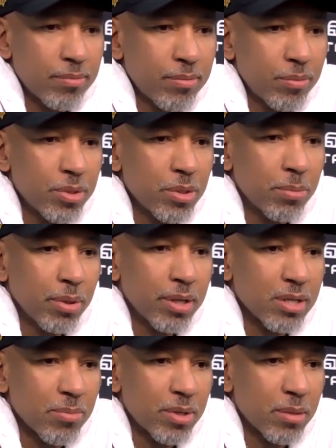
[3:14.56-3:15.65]
when you play
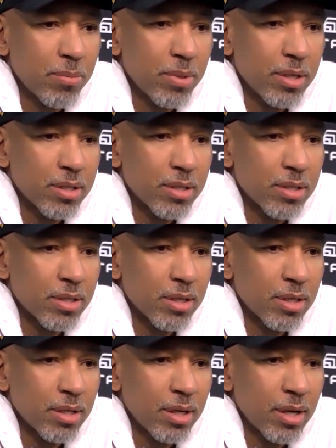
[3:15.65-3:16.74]
as many minutes
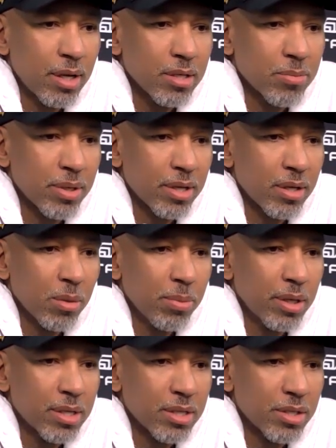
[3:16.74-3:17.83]
as Mikhail
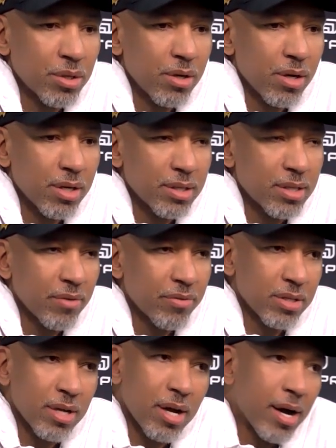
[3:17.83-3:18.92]
plays and you guard the
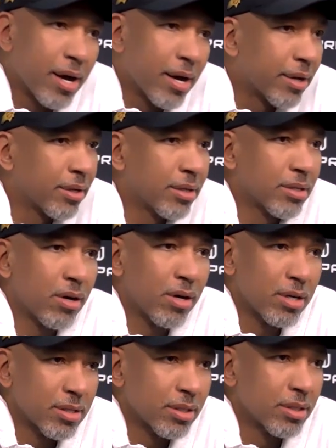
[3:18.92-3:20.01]
toughest guy, it's
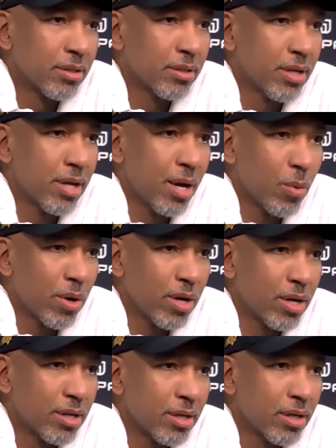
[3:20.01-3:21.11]
hard to not
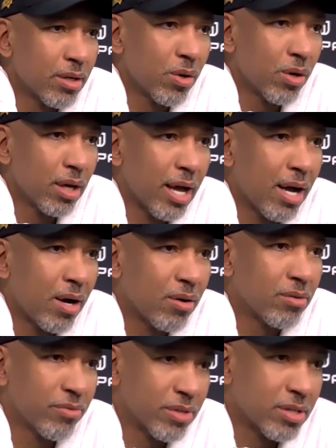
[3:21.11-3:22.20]
weigh or
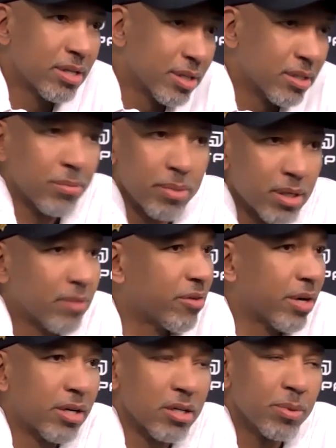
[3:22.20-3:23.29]
allow fatigue to be a
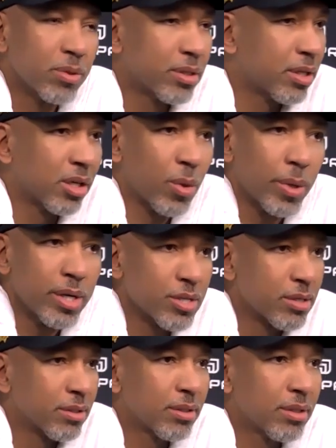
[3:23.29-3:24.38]
variable in the equation.